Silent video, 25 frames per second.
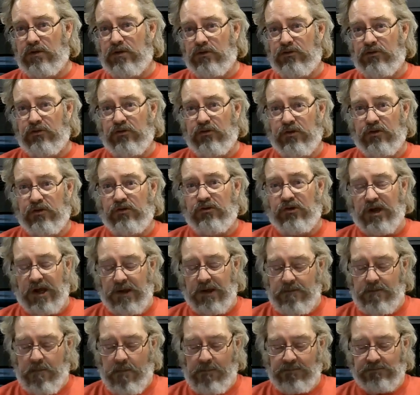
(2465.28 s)
to a sugar
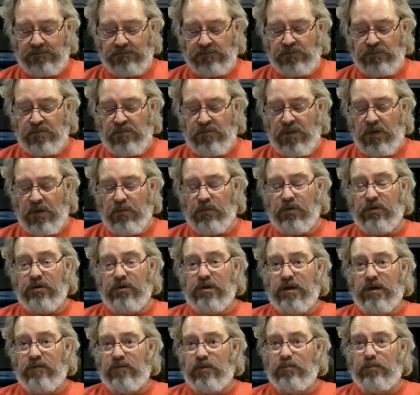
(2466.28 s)
shack where
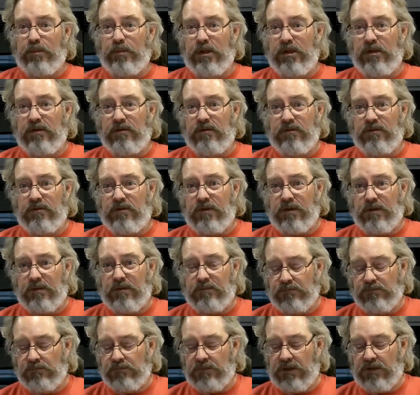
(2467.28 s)
you have the beans
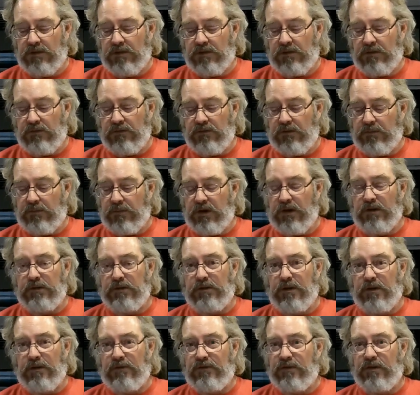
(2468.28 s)
and they throw some
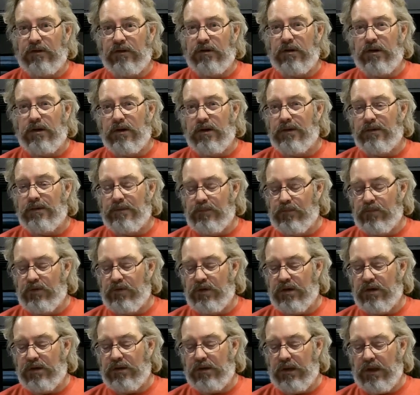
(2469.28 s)
hot dogs in there and
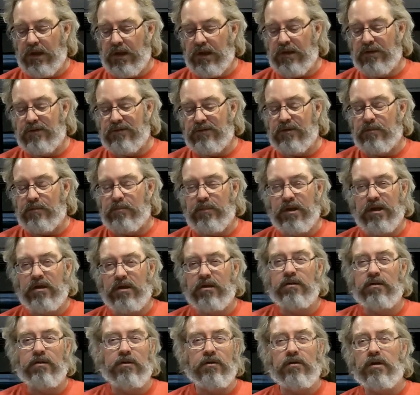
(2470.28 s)
you got the eggs and
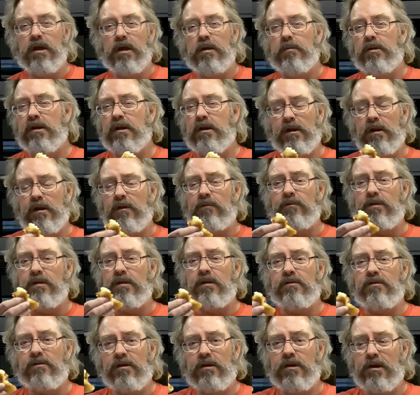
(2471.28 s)
bacon, you name it,
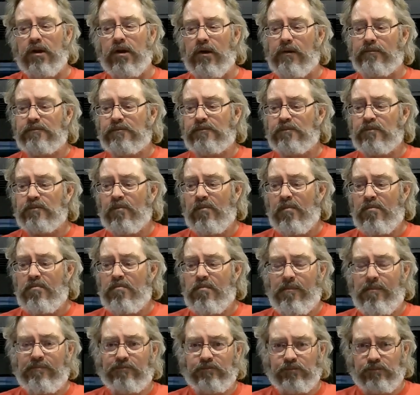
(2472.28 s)
everything's in there.
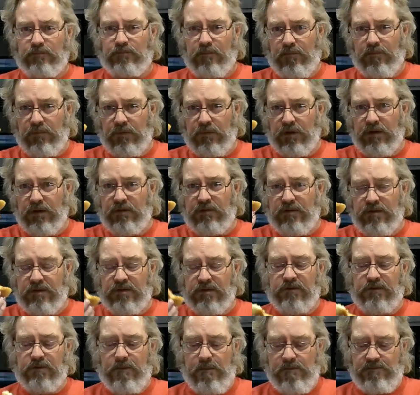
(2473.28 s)
This
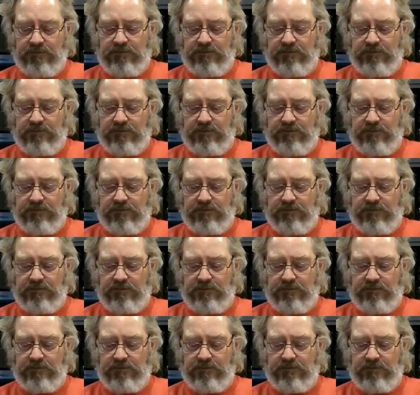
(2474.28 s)
is